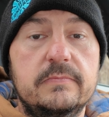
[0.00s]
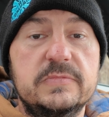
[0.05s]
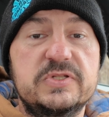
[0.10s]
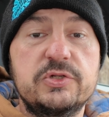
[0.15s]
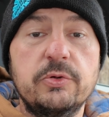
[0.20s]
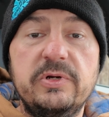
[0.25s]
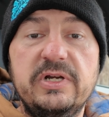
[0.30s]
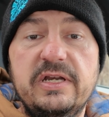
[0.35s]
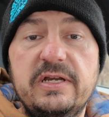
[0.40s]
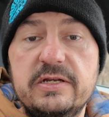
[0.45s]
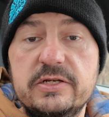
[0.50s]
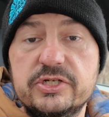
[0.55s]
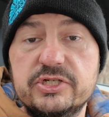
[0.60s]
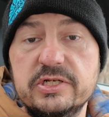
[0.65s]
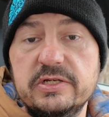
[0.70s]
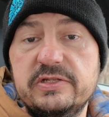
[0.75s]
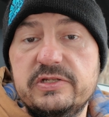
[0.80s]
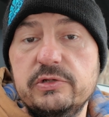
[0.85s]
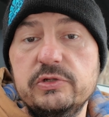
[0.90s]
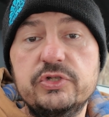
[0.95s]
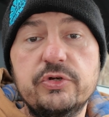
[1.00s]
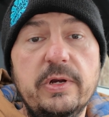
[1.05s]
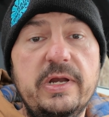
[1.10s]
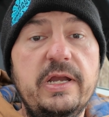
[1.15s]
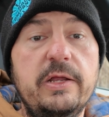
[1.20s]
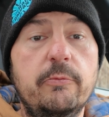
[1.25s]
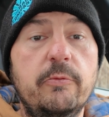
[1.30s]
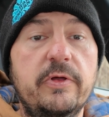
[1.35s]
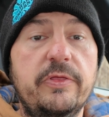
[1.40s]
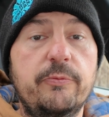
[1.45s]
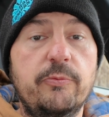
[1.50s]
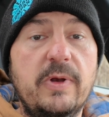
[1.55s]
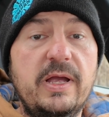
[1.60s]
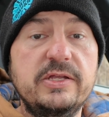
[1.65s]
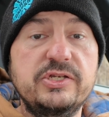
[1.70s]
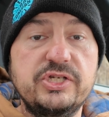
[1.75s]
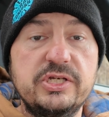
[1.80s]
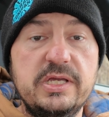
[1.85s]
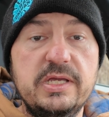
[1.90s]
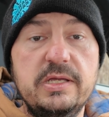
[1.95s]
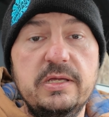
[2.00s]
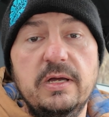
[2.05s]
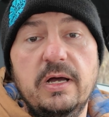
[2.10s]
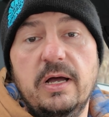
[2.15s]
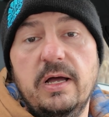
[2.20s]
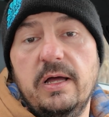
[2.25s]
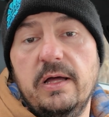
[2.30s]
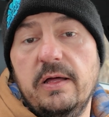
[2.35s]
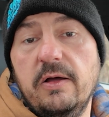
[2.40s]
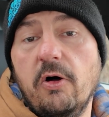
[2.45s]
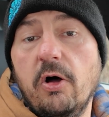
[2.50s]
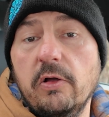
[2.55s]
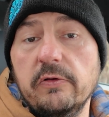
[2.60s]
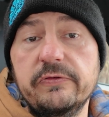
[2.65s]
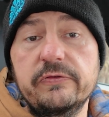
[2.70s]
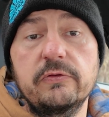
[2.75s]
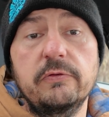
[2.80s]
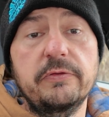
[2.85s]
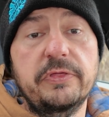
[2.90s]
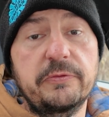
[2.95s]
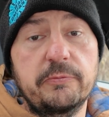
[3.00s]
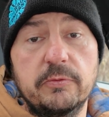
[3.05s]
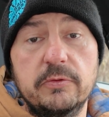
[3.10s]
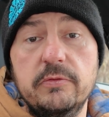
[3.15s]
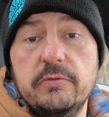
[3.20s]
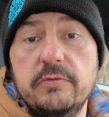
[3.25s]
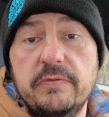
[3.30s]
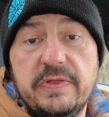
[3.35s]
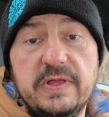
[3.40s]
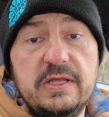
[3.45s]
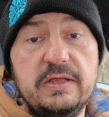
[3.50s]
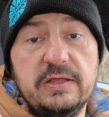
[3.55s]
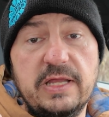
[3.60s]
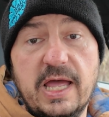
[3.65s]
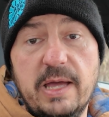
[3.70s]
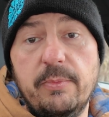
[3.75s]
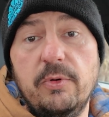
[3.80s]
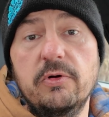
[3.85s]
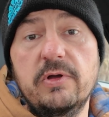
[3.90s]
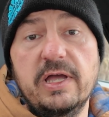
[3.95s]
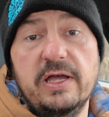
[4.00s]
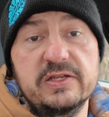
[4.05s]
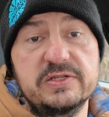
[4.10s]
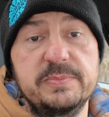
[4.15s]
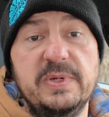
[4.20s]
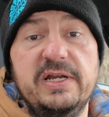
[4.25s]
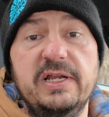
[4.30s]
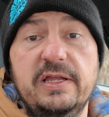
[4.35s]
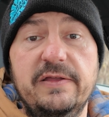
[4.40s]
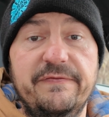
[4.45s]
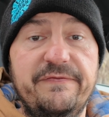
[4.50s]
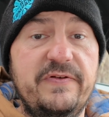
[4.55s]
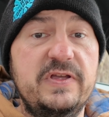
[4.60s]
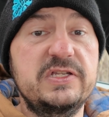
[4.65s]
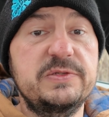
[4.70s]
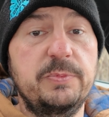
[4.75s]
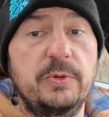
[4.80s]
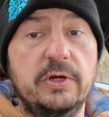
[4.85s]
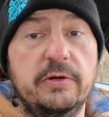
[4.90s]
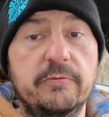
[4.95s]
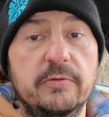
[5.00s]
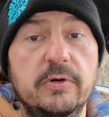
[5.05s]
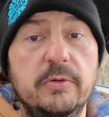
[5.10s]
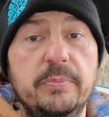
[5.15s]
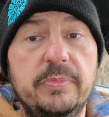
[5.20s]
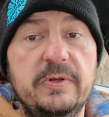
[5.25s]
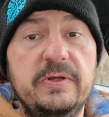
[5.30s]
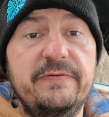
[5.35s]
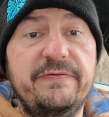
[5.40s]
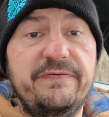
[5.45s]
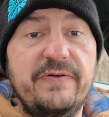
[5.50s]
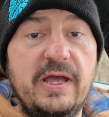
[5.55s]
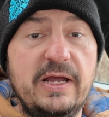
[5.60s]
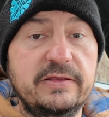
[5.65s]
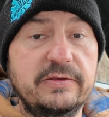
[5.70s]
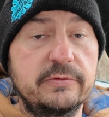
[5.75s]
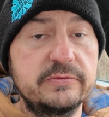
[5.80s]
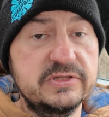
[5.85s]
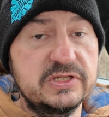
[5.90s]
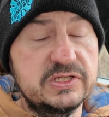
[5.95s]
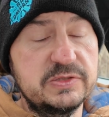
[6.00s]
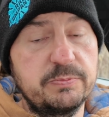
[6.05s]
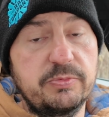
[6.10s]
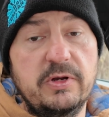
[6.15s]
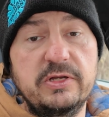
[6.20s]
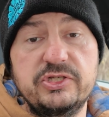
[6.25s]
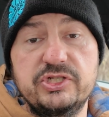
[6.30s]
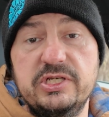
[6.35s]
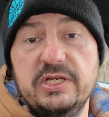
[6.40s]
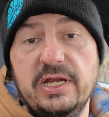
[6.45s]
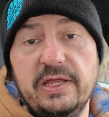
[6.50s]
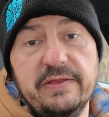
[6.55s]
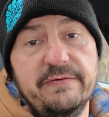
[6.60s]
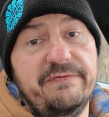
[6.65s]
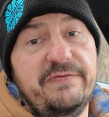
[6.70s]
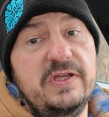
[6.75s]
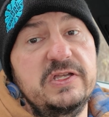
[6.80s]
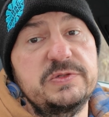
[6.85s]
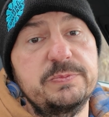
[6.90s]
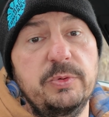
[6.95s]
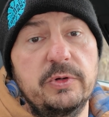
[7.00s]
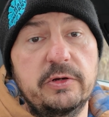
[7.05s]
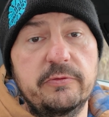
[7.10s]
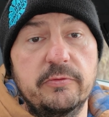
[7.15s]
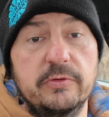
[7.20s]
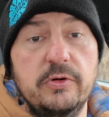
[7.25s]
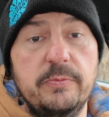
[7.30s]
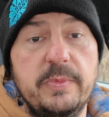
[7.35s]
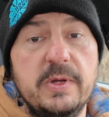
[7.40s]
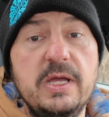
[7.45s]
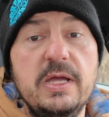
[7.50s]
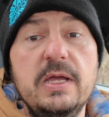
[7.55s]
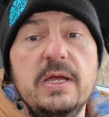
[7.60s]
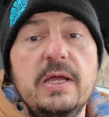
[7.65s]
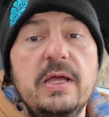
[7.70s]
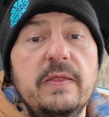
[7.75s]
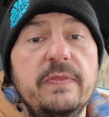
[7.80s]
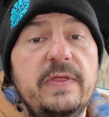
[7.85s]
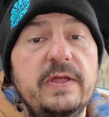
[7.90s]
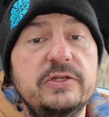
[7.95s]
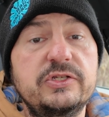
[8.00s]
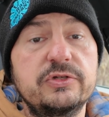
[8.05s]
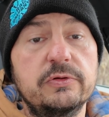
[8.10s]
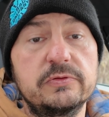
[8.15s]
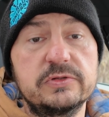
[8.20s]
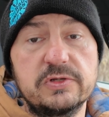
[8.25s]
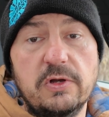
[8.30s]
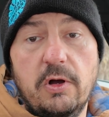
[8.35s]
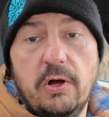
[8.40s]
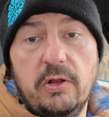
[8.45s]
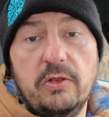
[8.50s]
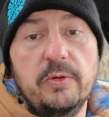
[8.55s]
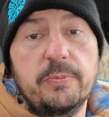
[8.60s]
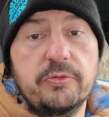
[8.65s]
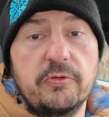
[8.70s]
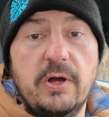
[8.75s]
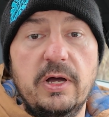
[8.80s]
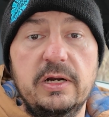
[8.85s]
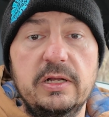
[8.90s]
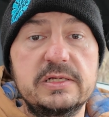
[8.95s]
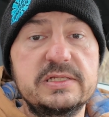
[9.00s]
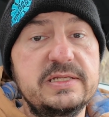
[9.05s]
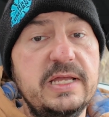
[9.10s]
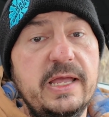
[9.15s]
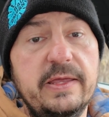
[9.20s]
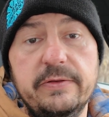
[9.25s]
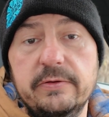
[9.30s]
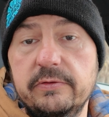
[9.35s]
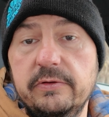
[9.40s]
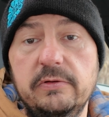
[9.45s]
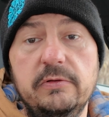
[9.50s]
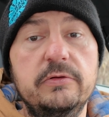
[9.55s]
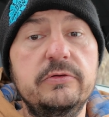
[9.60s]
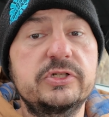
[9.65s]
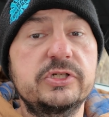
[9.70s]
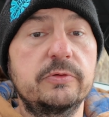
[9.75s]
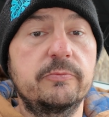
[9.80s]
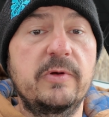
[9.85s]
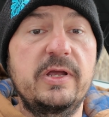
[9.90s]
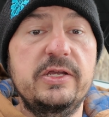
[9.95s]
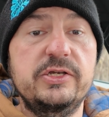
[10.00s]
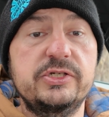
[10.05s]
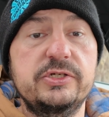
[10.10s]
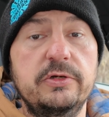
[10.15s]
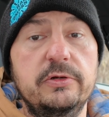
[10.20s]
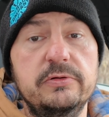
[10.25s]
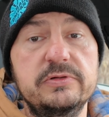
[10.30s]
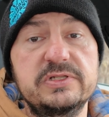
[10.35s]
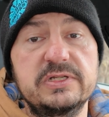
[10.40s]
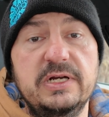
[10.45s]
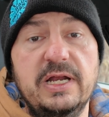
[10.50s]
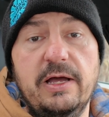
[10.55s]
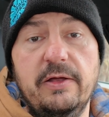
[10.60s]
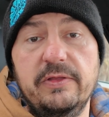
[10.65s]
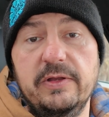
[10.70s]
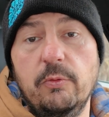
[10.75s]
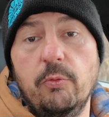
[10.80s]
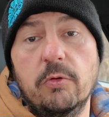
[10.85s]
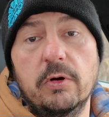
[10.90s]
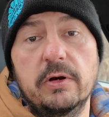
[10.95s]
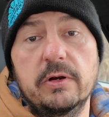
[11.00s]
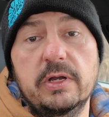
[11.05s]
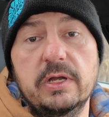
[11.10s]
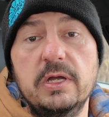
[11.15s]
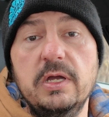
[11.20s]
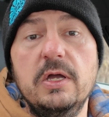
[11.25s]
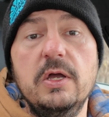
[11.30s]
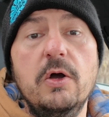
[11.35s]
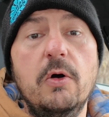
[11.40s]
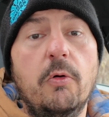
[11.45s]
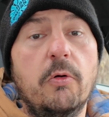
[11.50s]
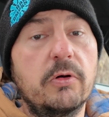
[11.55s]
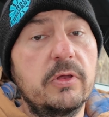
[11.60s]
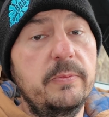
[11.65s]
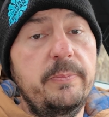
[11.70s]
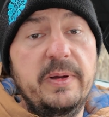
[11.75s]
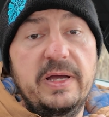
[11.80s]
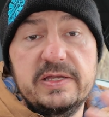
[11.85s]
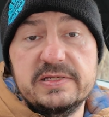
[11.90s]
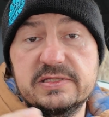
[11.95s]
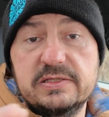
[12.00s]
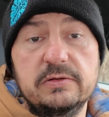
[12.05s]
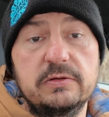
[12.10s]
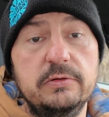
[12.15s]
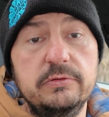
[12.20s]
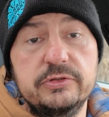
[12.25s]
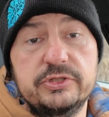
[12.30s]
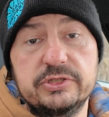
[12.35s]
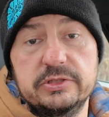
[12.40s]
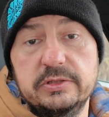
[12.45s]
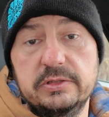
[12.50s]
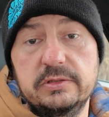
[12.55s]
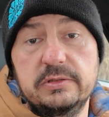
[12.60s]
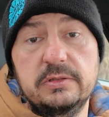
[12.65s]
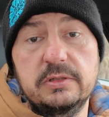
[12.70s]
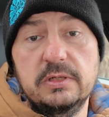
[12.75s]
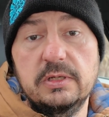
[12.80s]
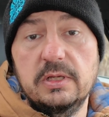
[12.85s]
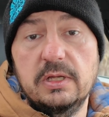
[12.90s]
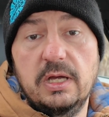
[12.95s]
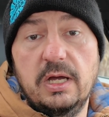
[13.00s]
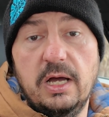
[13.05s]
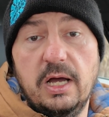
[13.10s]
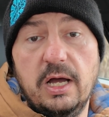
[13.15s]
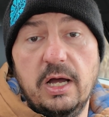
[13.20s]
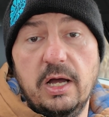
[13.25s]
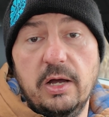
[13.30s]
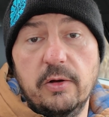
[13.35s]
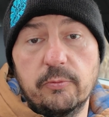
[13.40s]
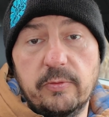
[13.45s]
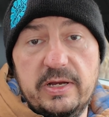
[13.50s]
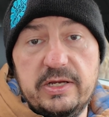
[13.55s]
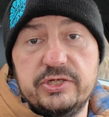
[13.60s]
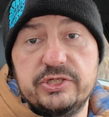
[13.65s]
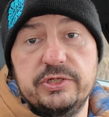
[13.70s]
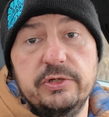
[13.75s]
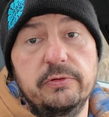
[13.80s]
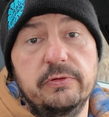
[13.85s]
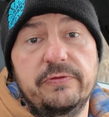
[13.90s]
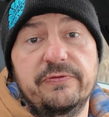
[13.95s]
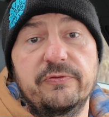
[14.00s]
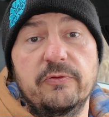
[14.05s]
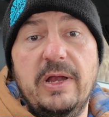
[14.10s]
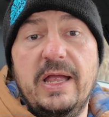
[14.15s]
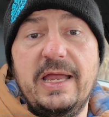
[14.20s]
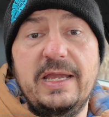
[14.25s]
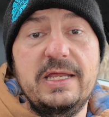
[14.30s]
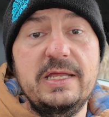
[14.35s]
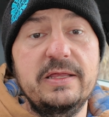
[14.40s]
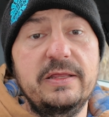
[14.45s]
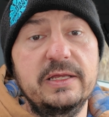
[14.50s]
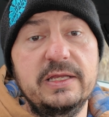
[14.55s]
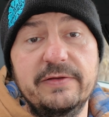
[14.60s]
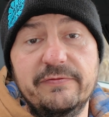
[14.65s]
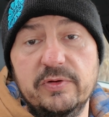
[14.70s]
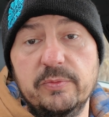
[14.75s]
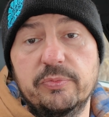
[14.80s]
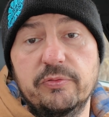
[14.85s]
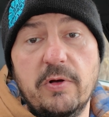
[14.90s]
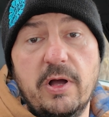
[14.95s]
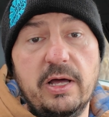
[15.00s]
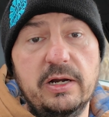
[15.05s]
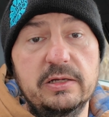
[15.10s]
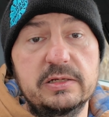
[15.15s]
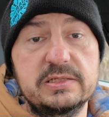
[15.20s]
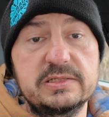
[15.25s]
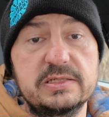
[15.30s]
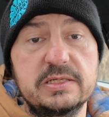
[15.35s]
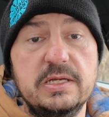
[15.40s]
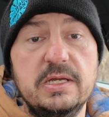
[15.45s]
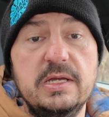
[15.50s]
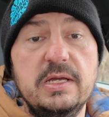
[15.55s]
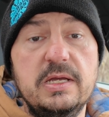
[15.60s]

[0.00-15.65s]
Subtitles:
So in addition to training with Reggy, also through the Labocosmetica Facebook group. In fact, there's a spreadsheet on the Facebook group that shows all the products and their dilution ratios and how they work, or the best dilution ratios for any of the given products.